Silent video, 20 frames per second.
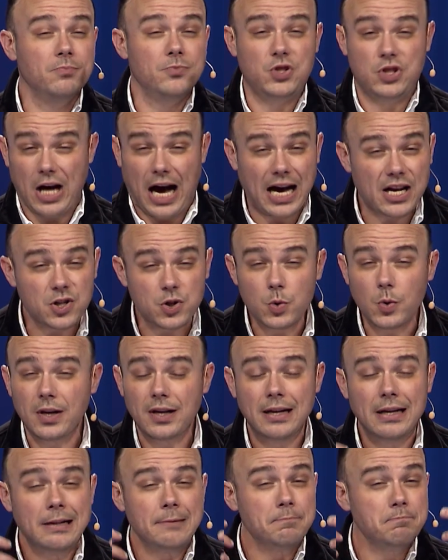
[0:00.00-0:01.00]

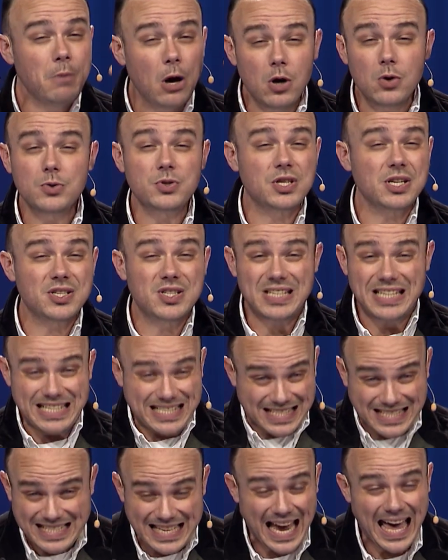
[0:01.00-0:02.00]
Joshua, Moses
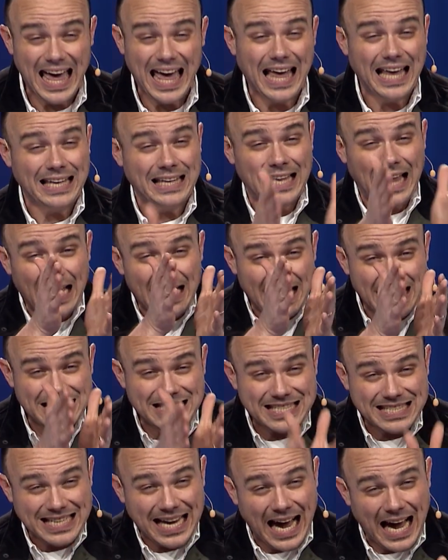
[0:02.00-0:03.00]
is dead. Like,
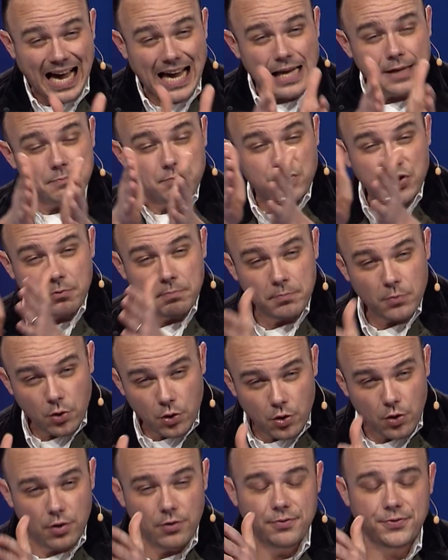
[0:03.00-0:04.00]
it's time to
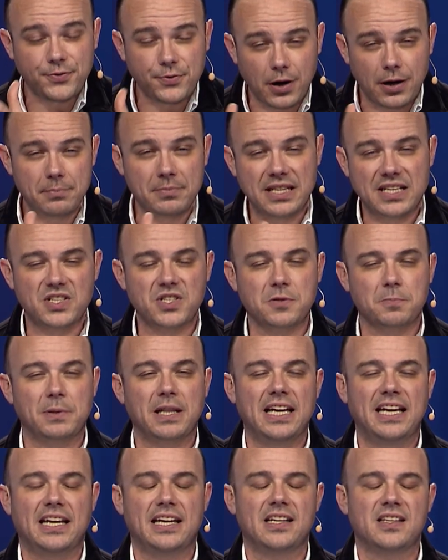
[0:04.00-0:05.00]
move from this
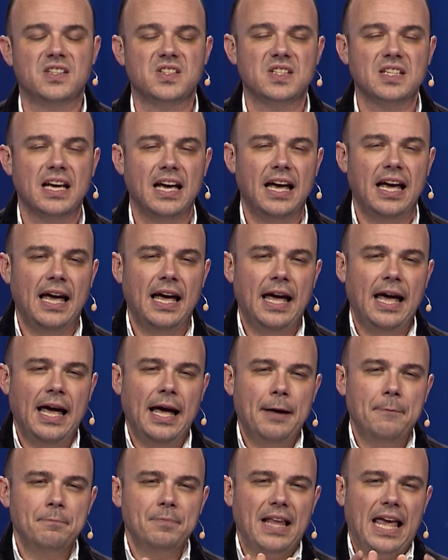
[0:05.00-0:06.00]
place.
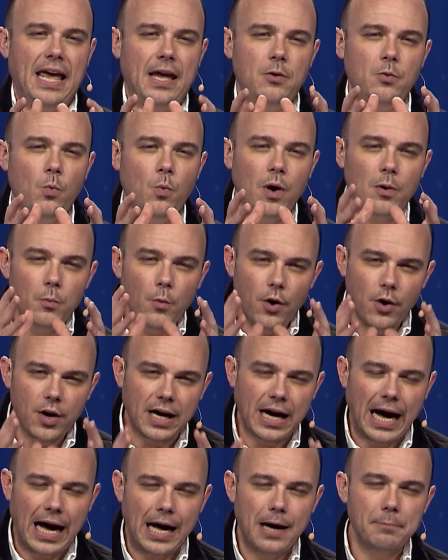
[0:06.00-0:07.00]
And what we're
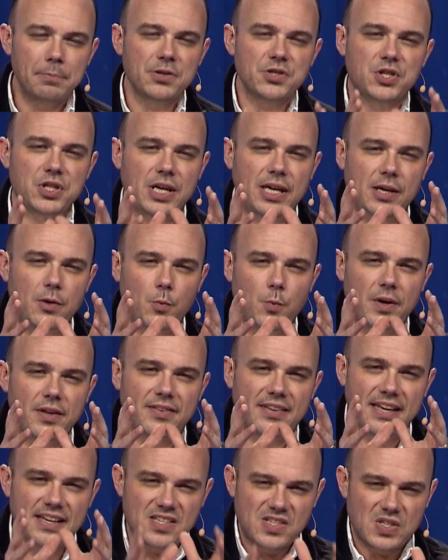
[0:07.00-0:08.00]
accomplishing
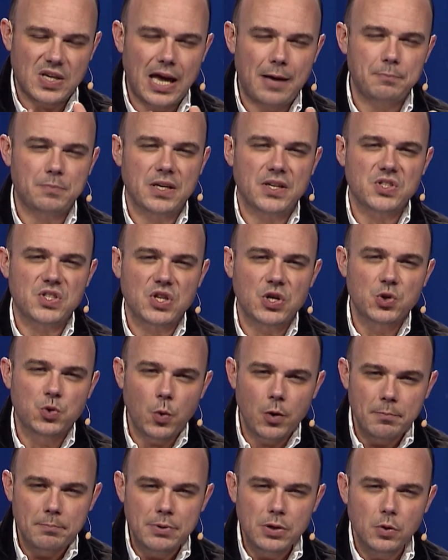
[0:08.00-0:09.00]
with acceptance is
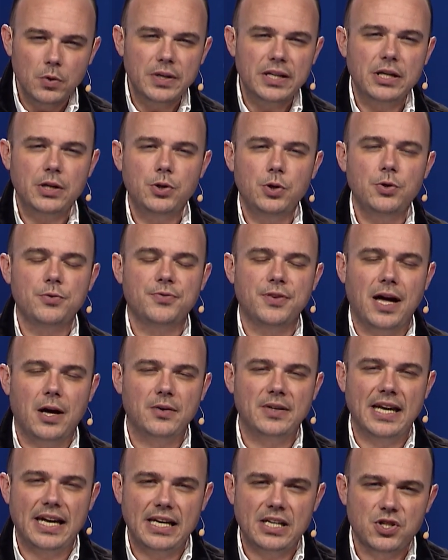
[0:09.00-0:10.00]
we're building a new
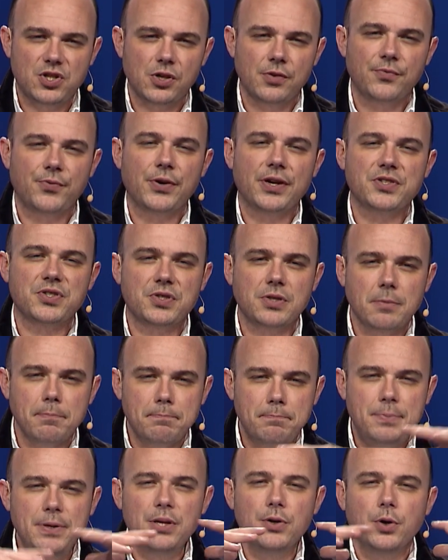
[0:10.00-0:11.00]
foundation for us to
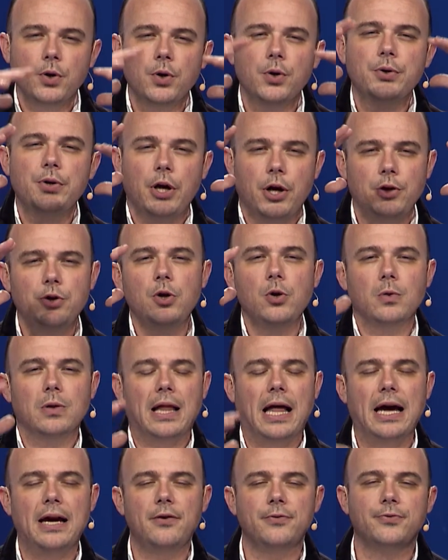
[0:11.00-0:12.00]
build a new
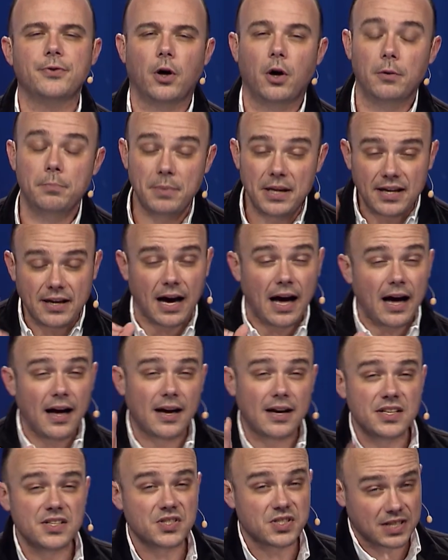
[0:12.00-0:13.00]
life on,
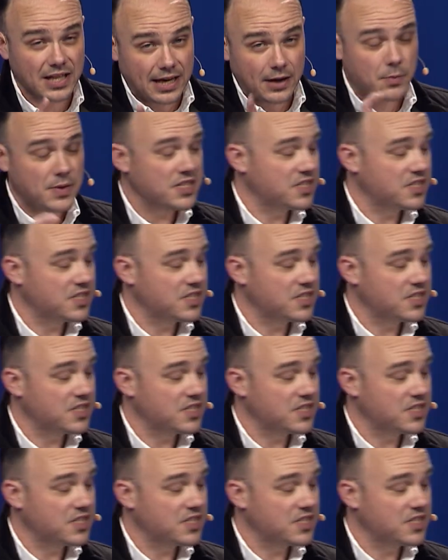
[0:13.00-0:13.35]
because, like